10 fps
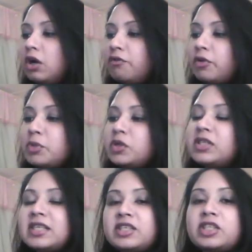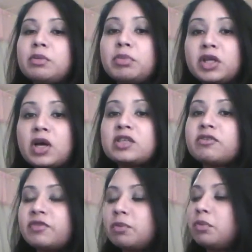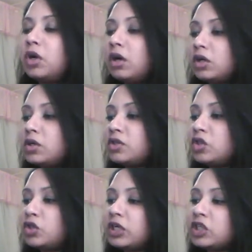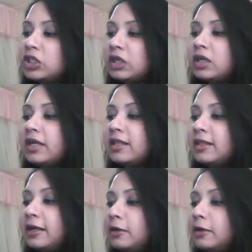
from your system because of the constriction in there.